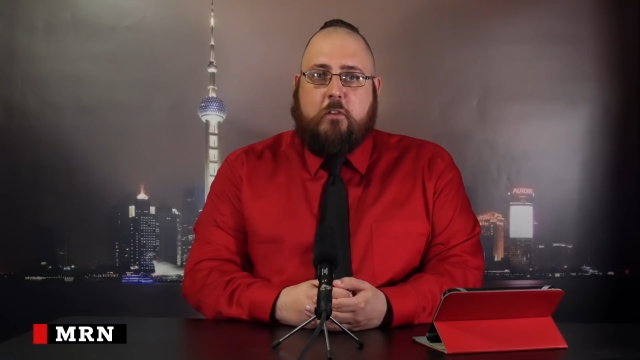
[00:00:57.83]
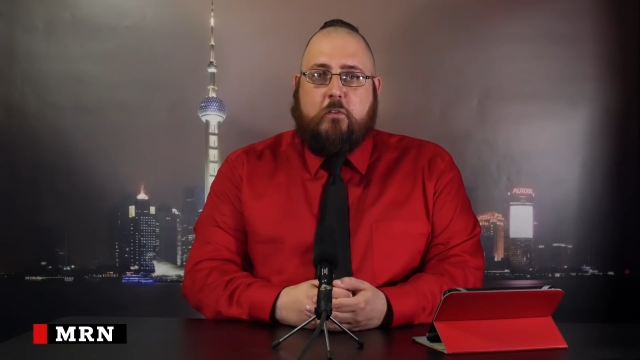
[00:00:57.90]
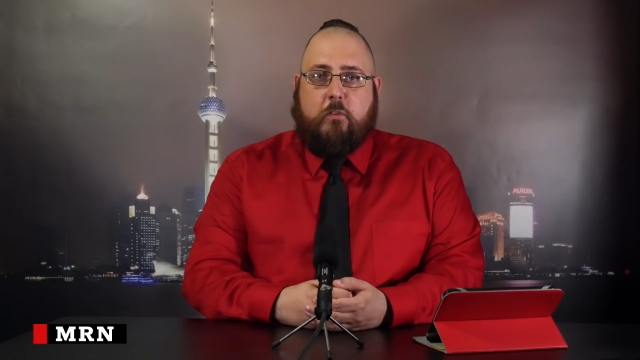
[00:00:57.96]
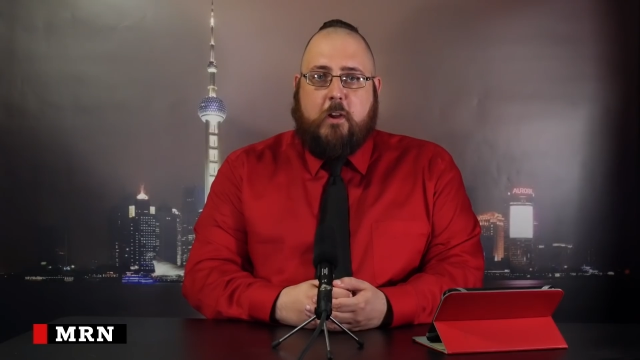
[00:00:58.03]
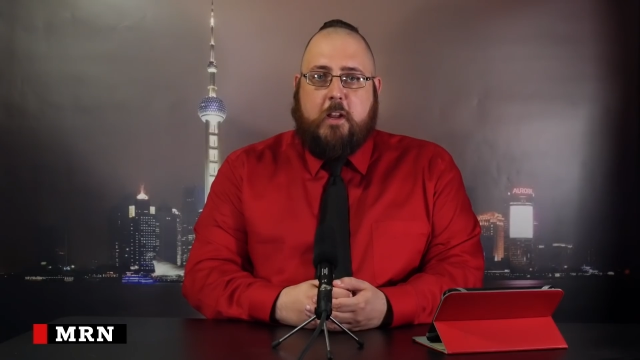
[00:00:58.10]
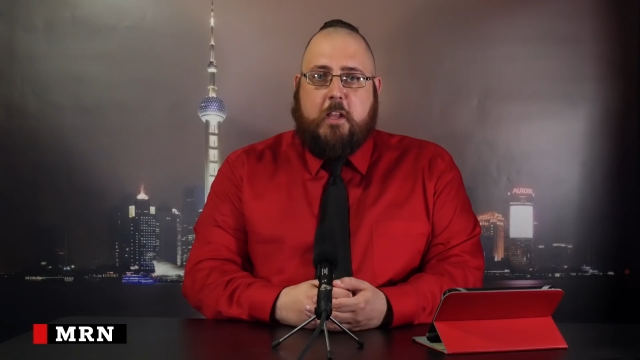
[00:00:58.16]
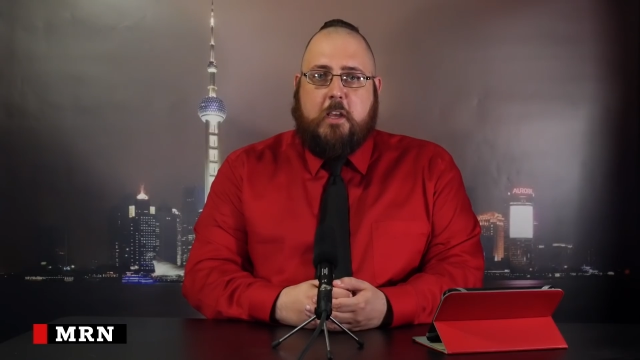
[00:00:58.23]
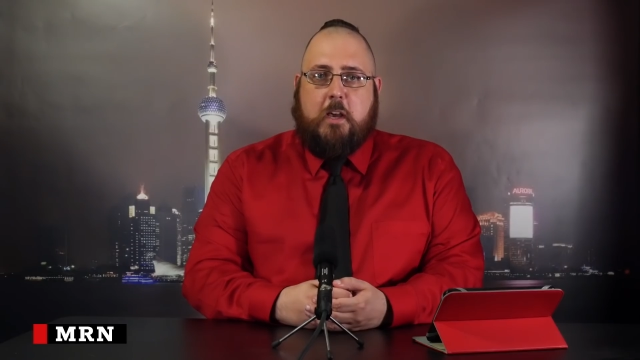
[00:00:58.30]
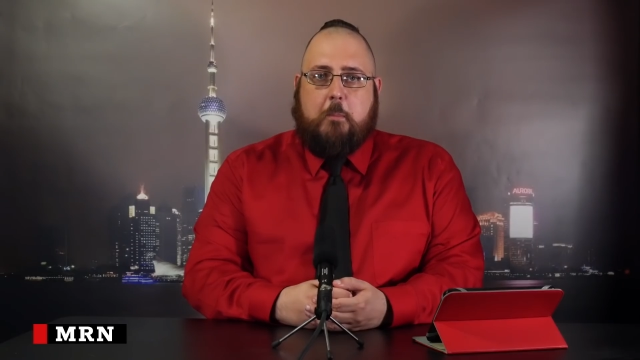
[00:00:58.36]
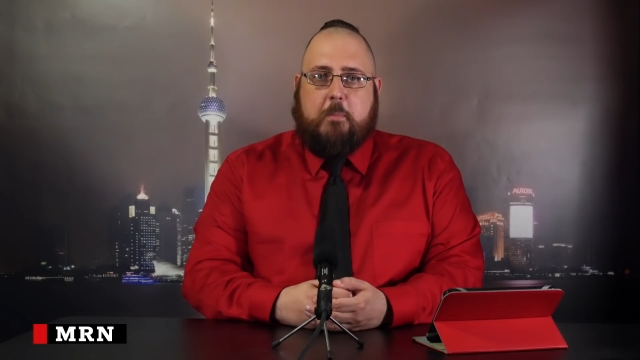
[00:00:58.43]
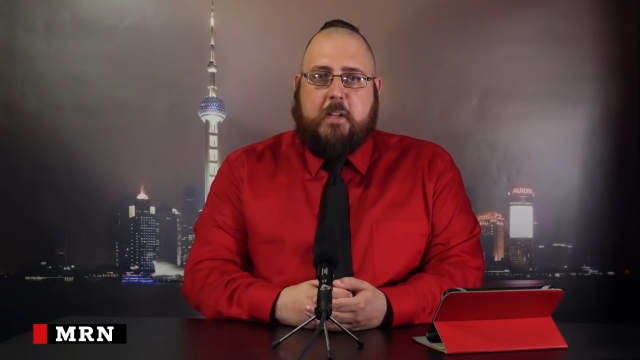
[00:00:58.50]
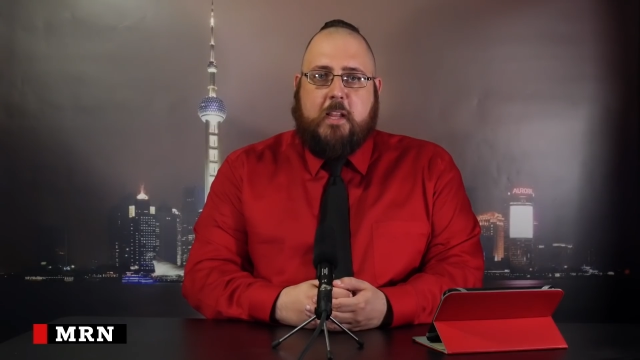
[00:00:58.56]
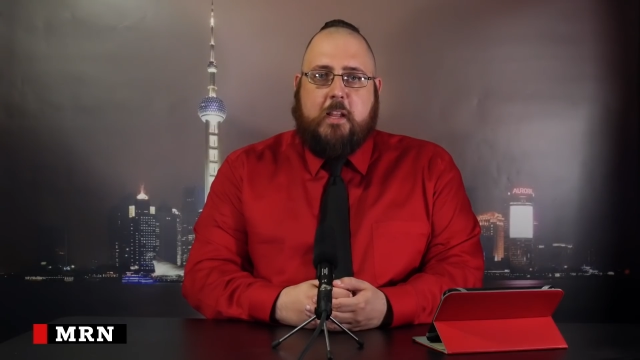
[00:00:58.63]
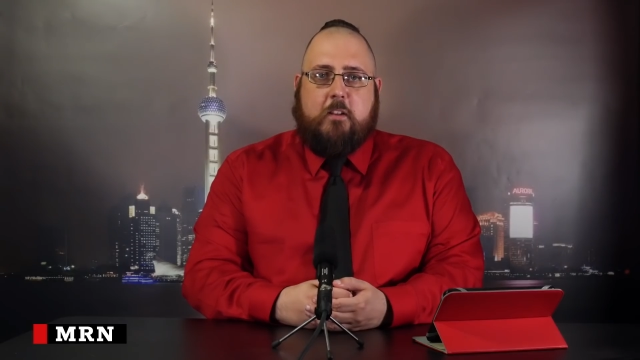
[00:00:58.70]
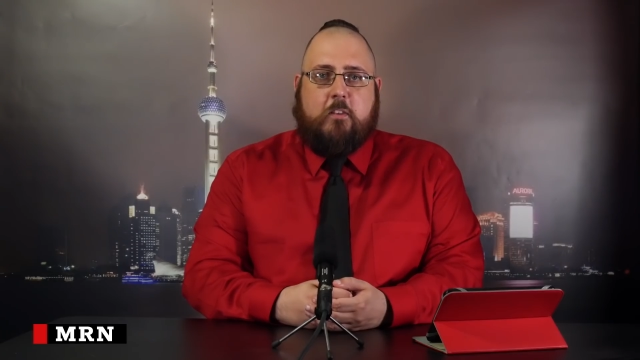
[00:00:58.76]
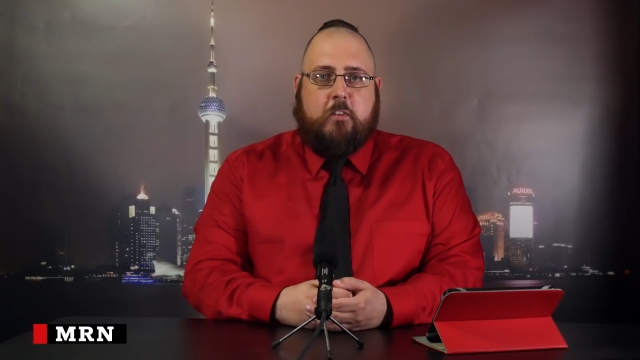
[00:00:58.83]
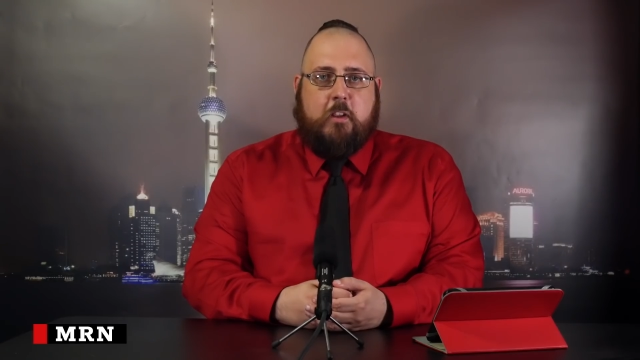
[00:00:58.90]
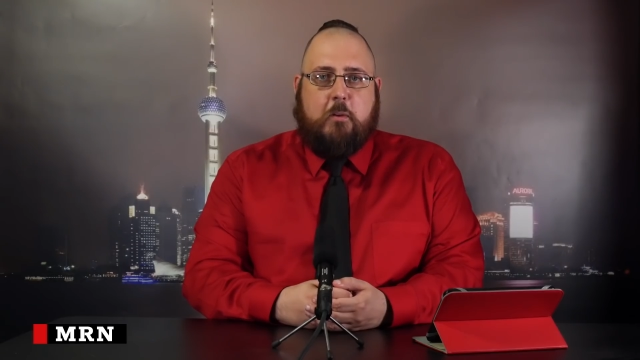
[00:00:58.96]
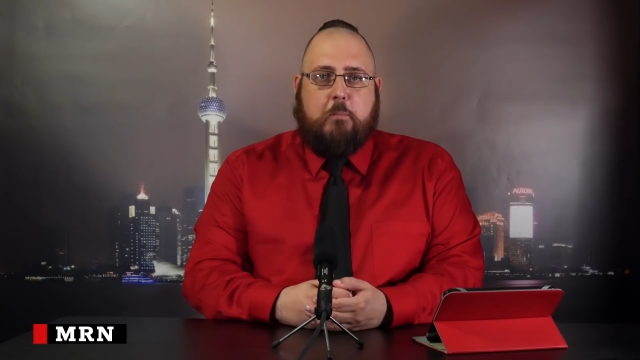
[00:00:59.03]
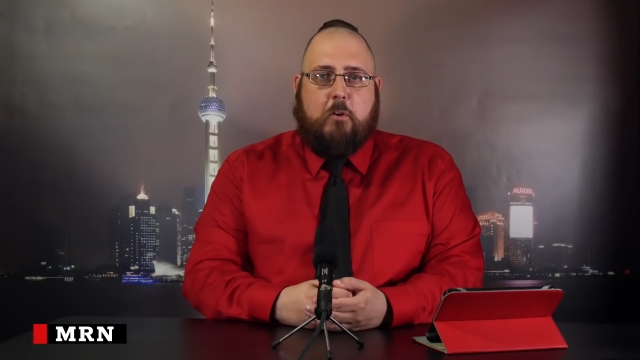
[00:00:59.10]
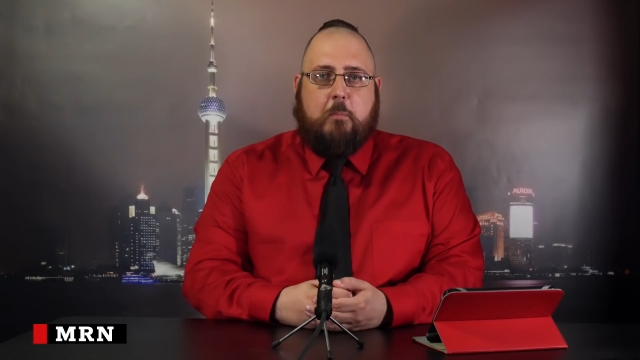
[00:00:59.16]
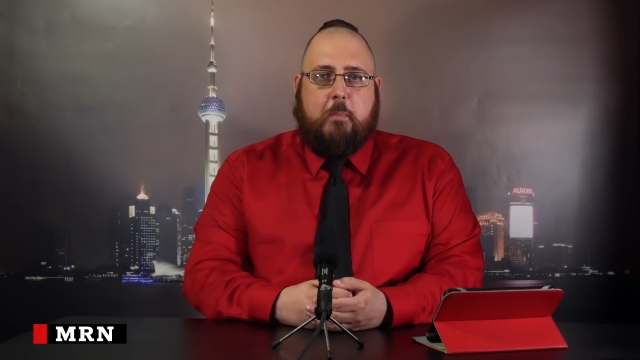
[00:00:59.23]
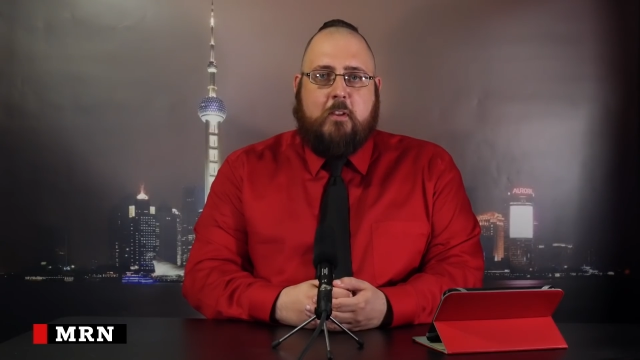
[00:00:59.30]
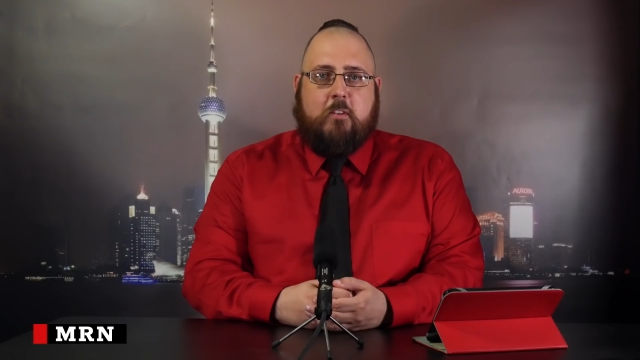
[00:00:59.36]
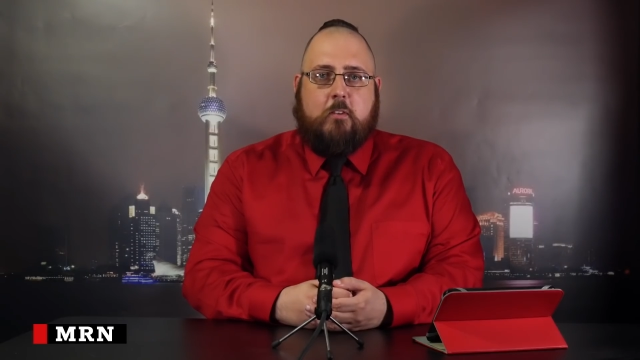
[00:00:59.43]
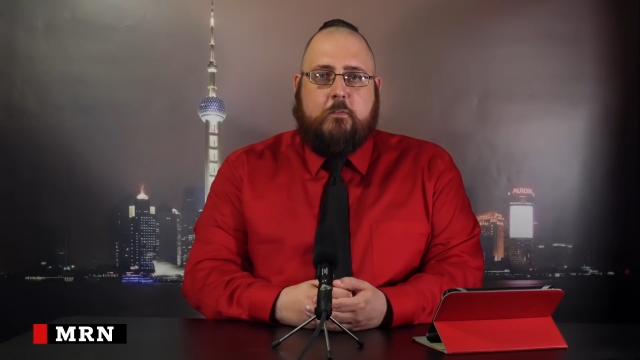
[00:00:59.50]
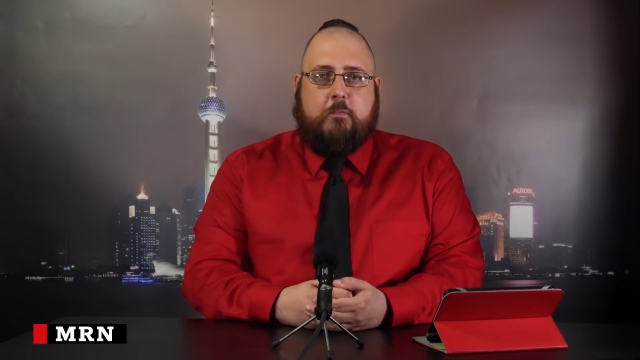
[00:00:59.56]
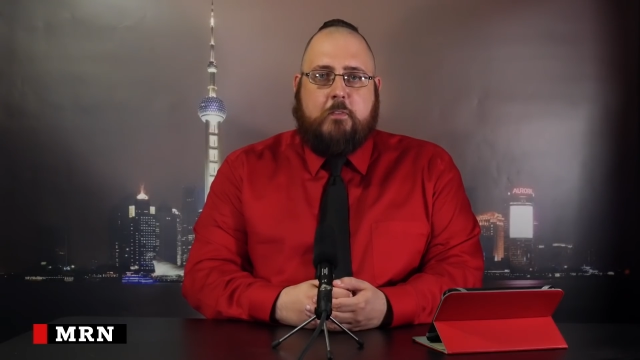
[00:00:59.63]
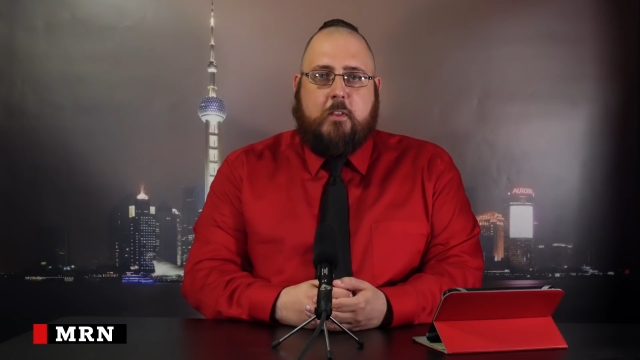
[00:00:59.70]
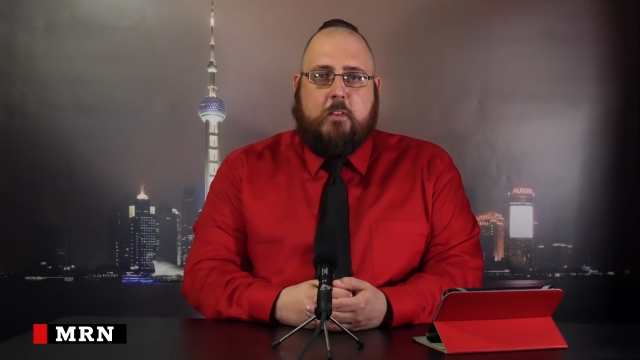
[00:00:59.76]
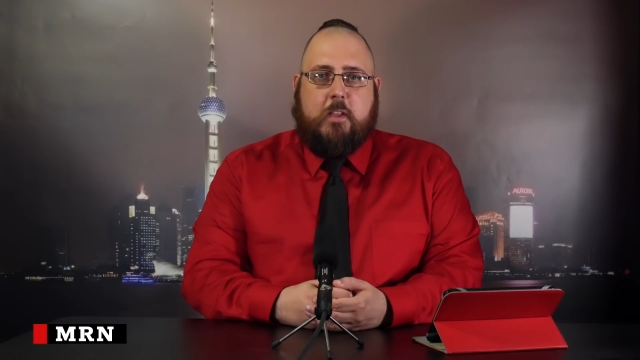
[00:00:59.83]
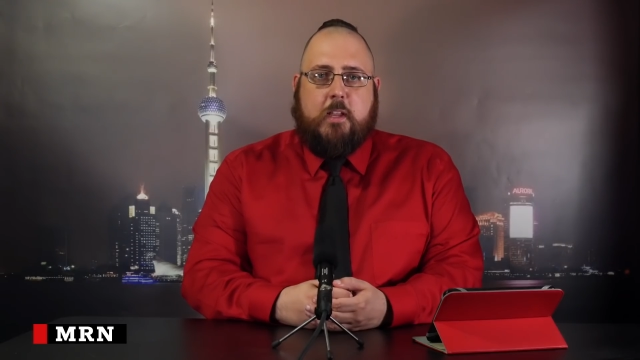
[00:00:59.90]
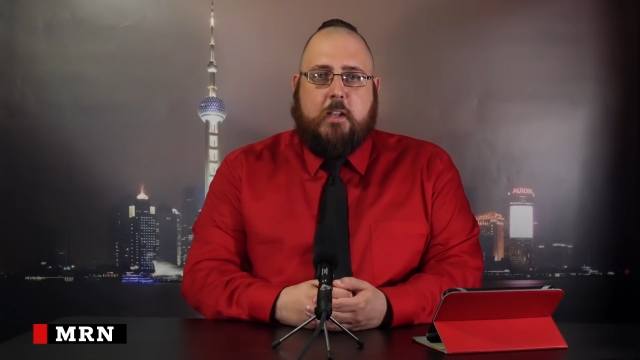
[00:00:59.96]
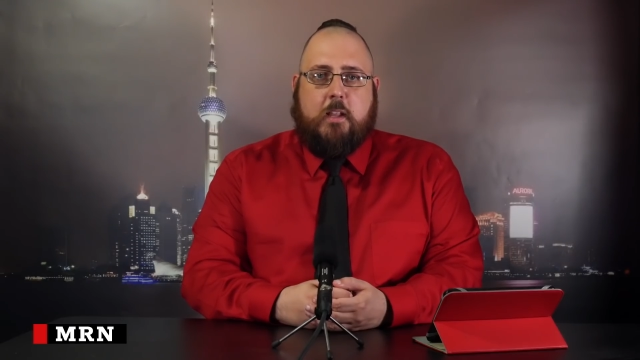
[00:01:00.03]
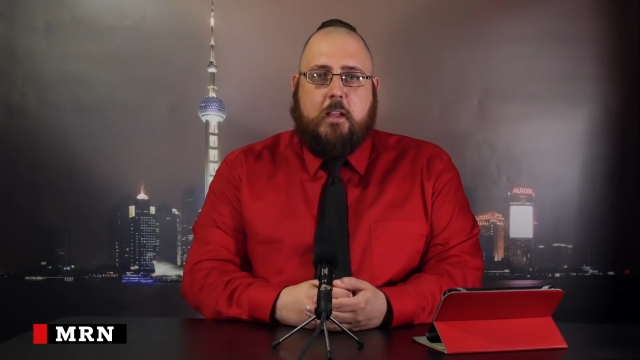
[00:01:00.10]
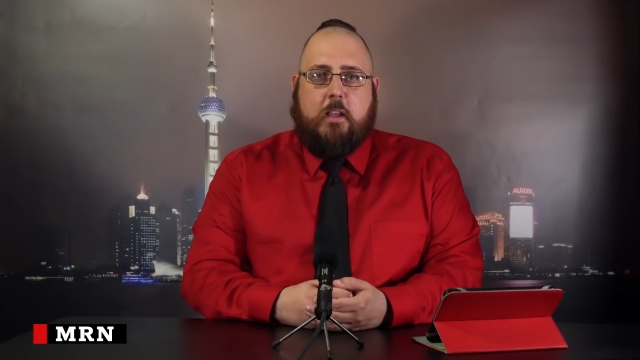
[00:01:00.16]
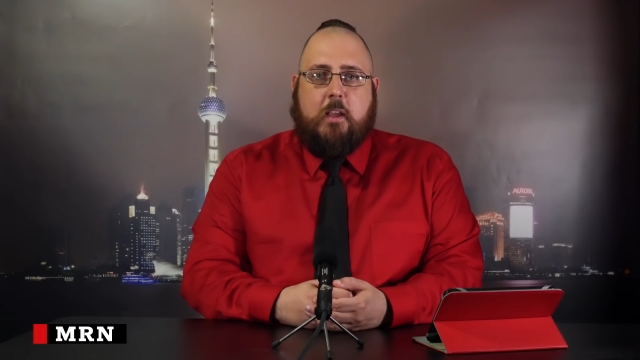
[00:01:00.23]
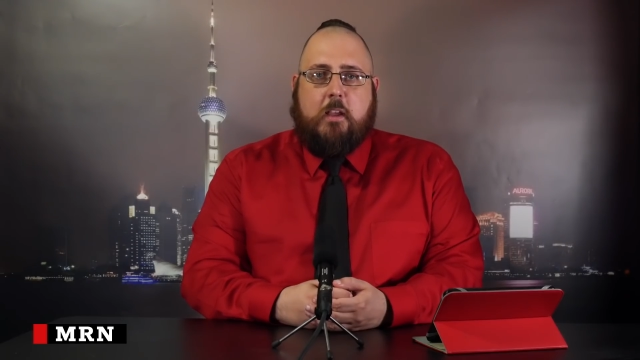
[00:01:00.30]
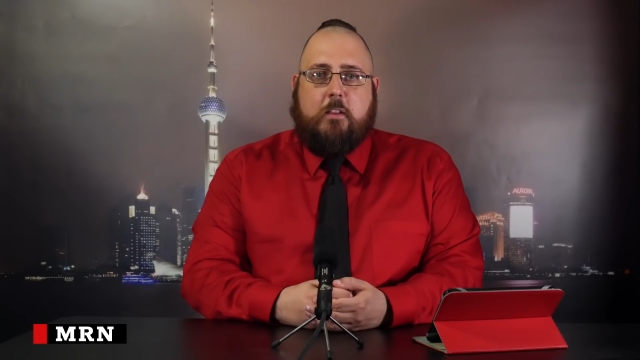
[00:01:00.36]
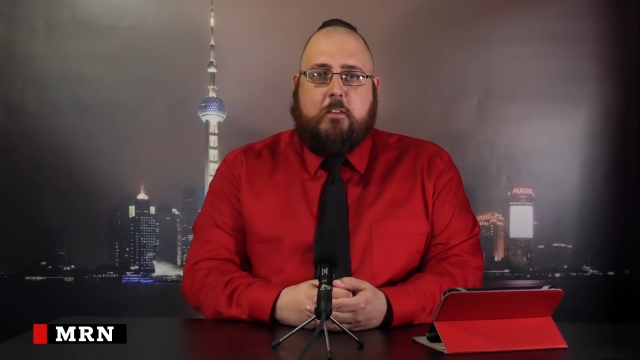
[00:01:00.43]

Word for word: Trading Company and Singapore-based affiliate